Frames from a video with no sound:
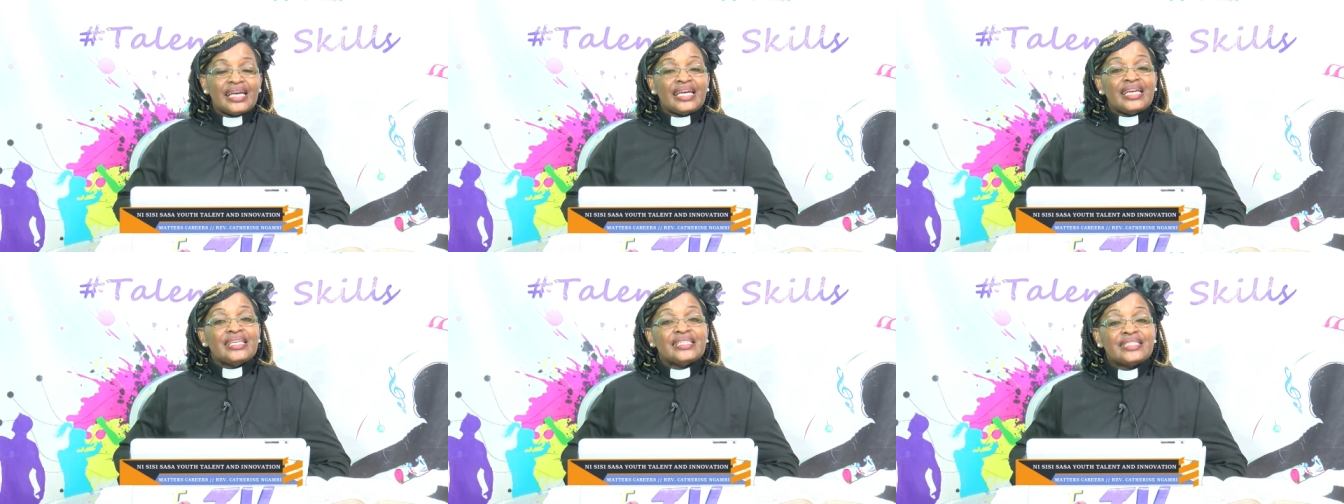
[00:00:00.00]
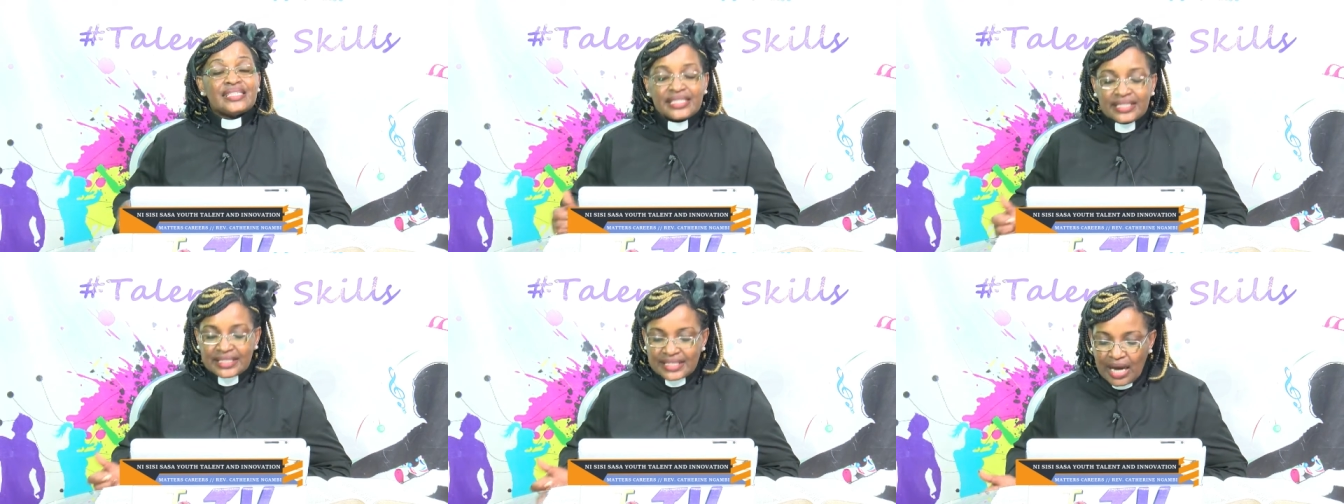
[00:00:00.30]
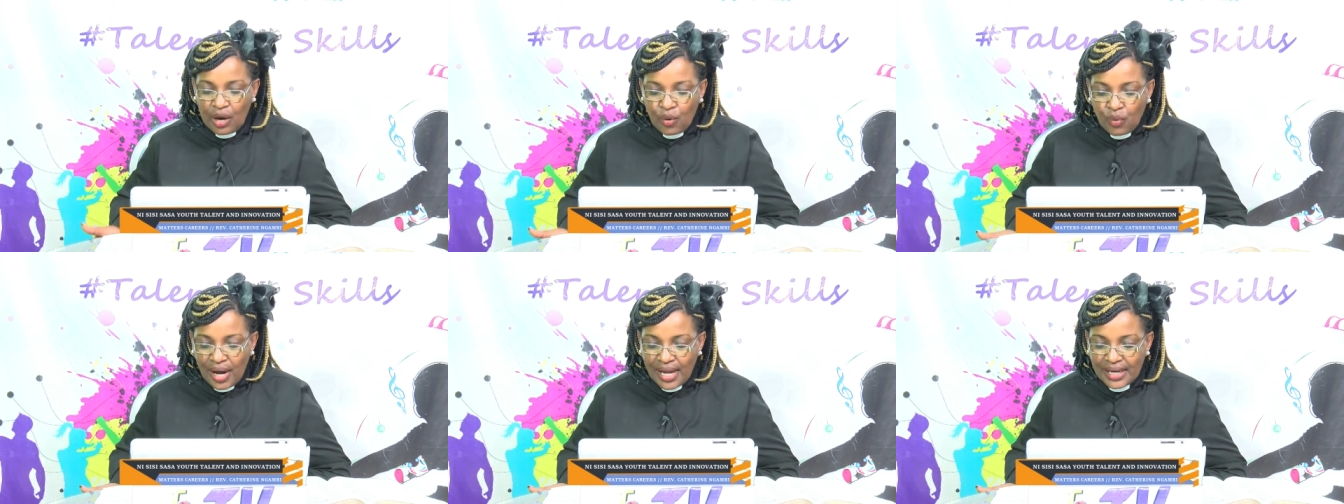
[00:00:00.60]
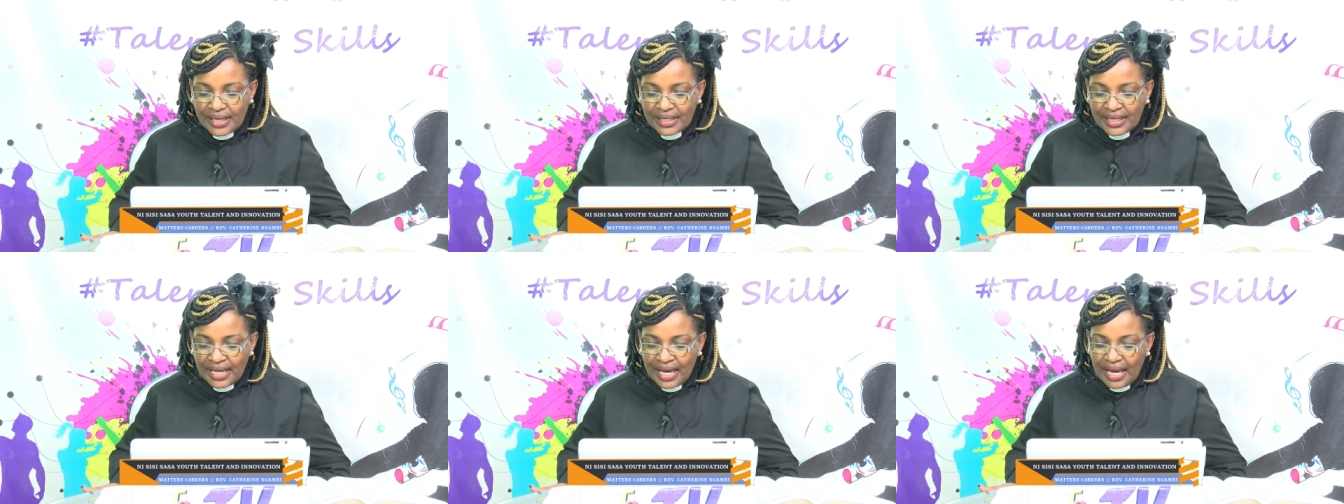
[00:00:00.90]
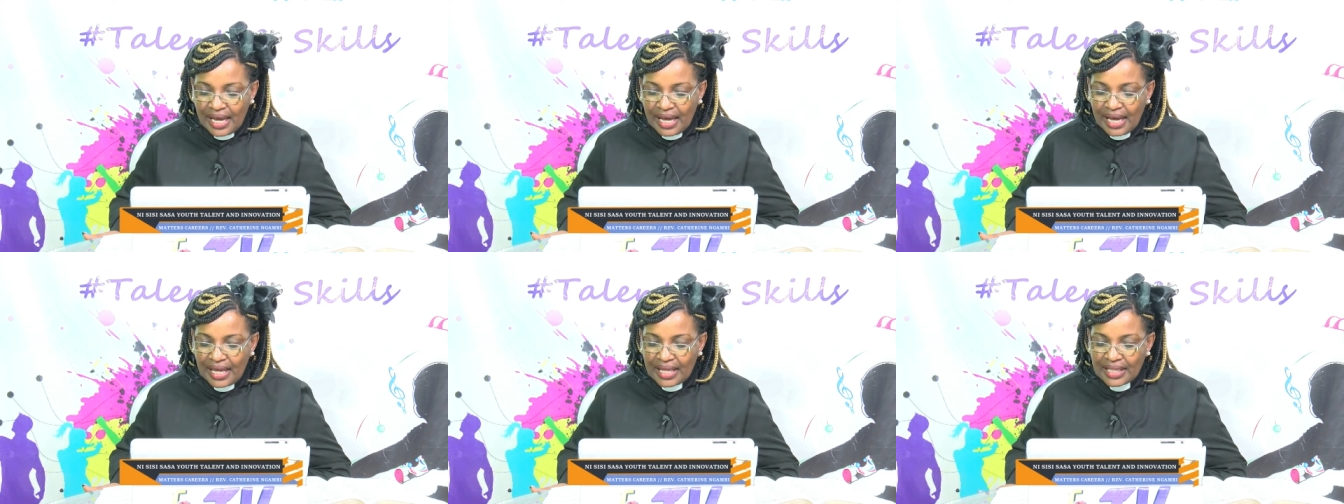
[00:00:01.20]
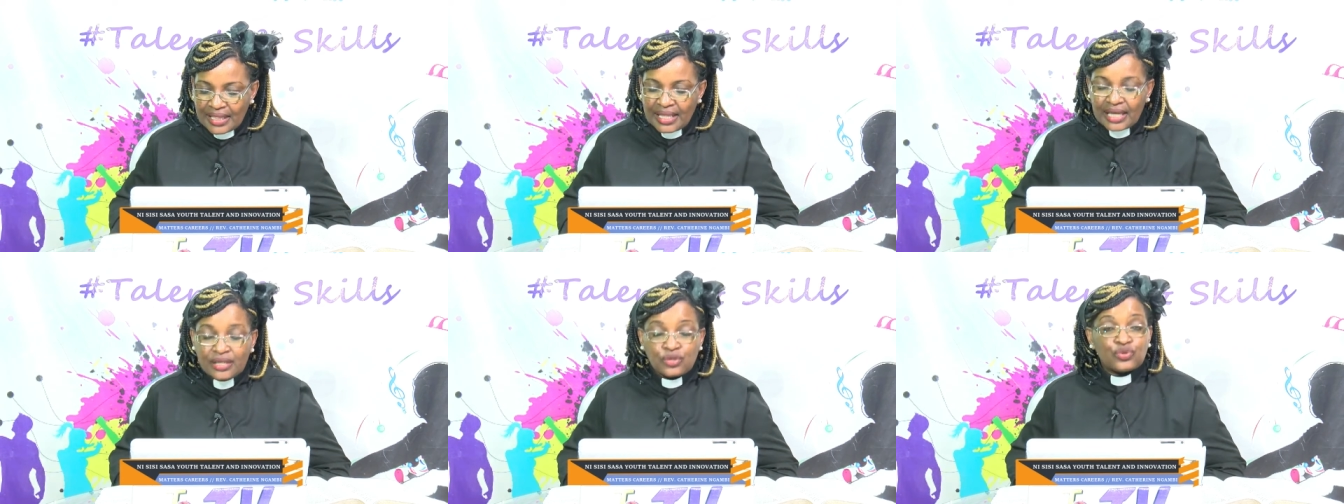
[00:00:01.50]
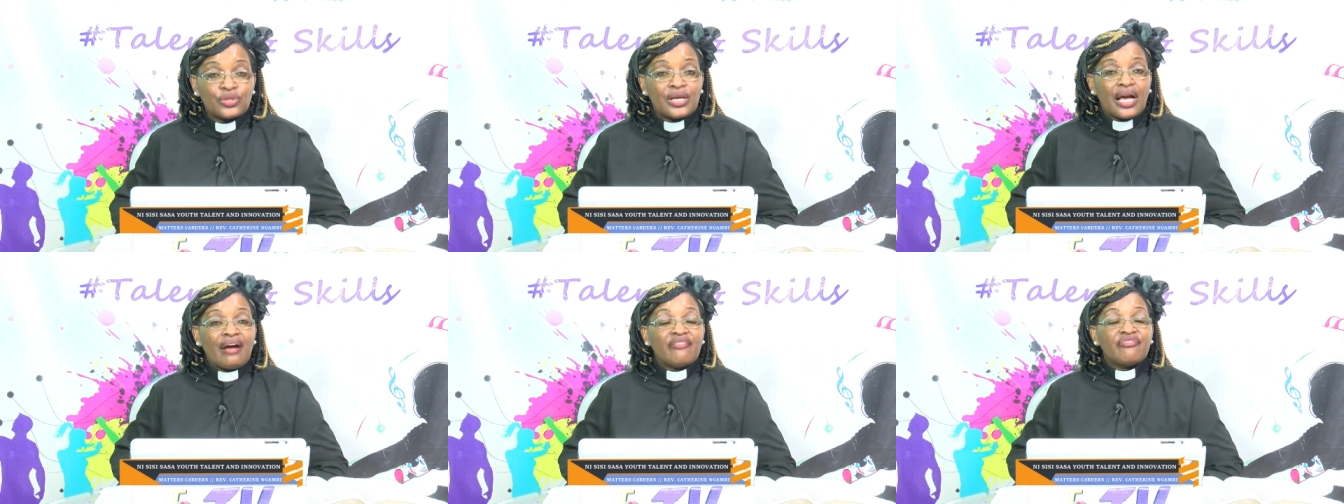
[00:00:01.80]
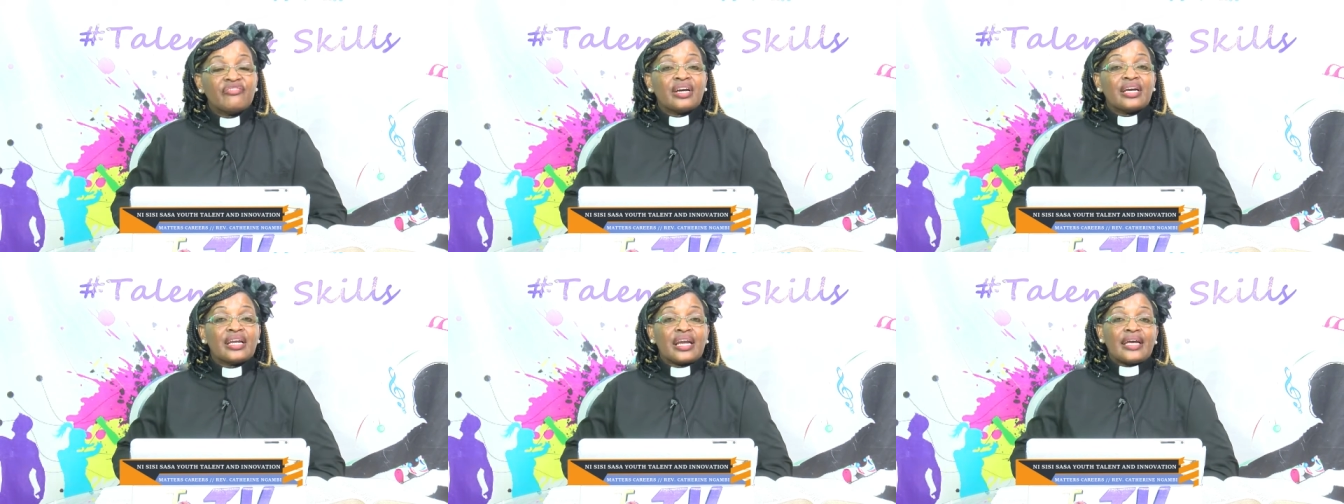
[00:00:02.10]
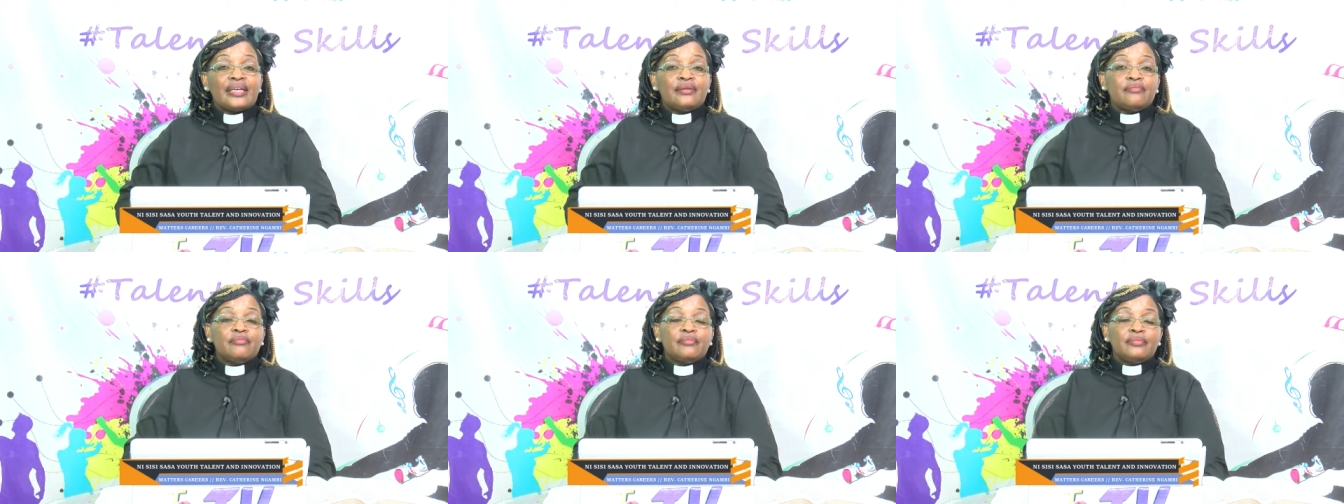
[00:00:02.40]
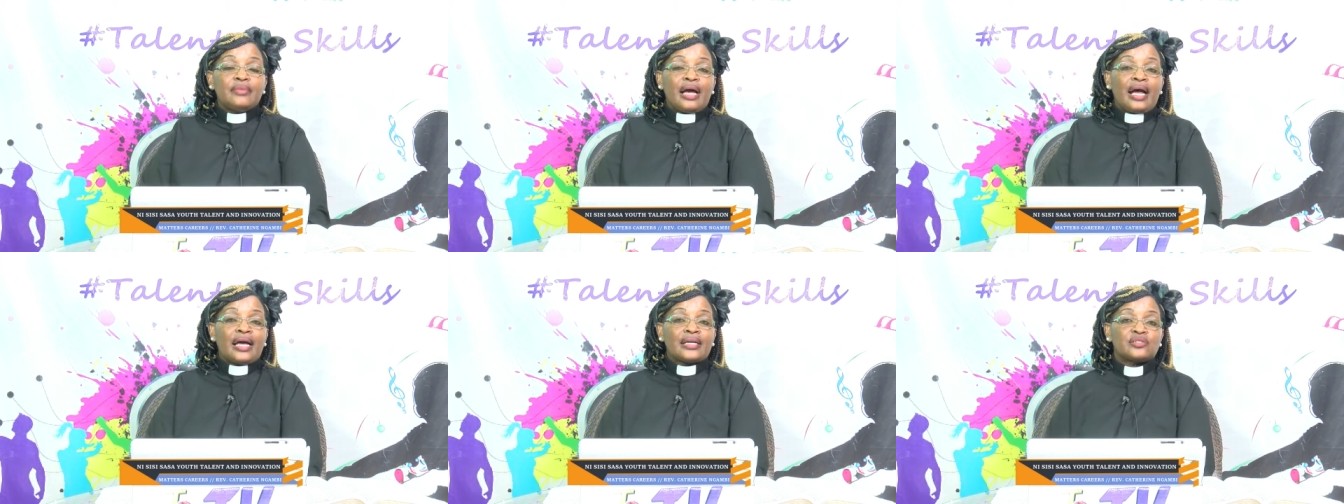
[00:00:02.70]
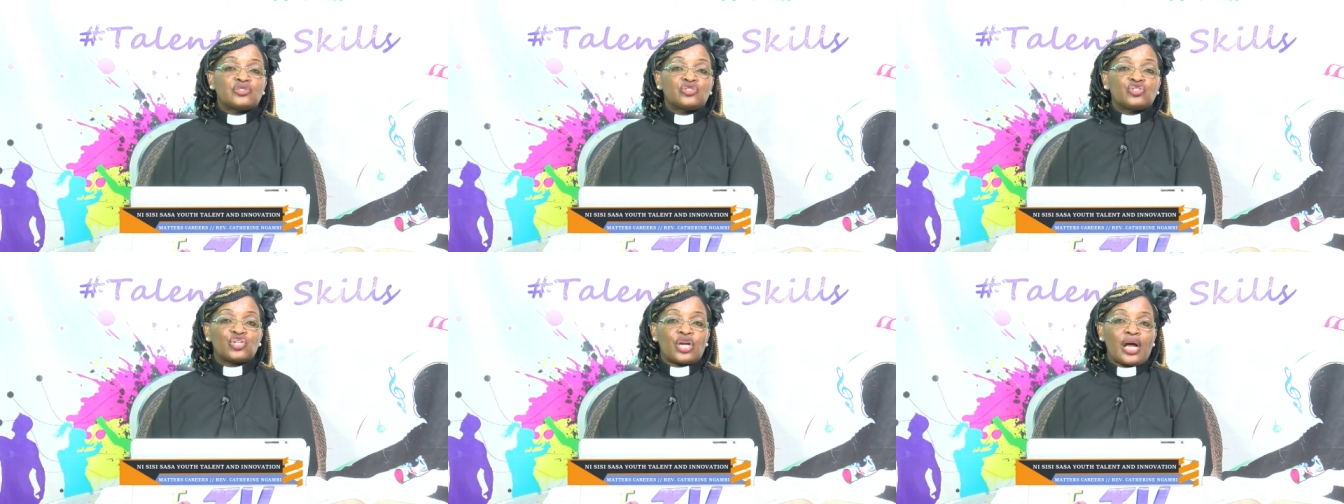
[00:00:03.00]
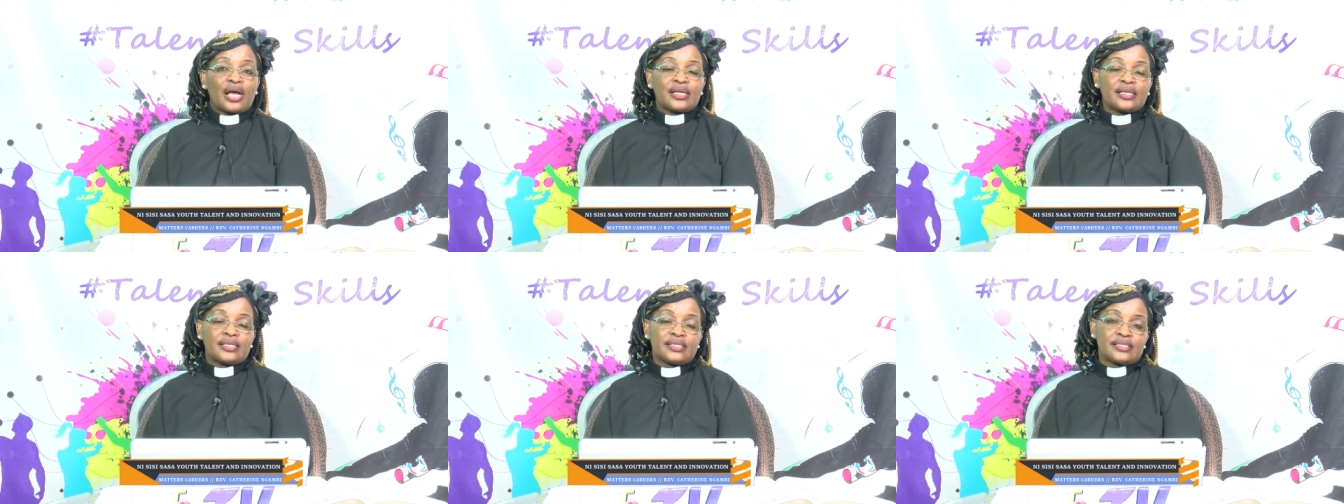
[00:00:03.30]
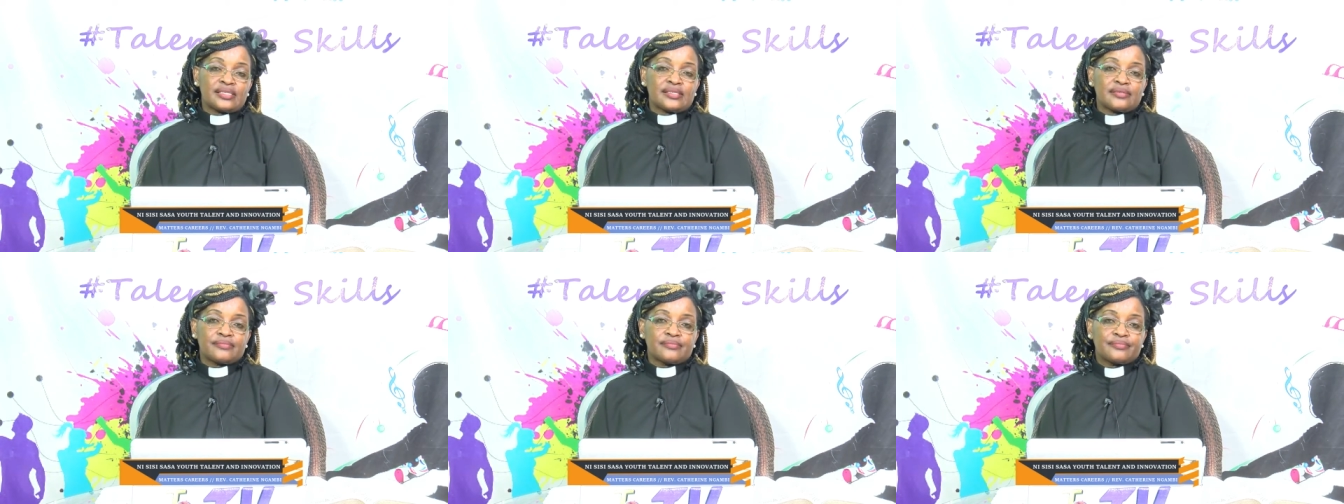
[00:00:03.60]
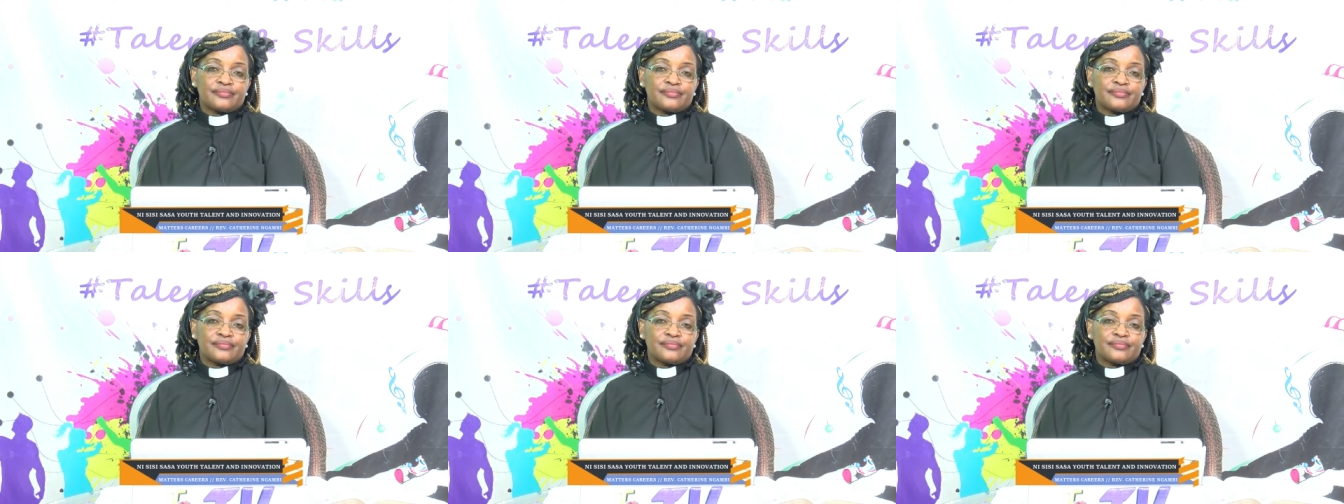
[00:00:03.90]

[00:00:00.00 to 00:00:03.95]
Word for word: Is it a wonder that we have crime and drugs?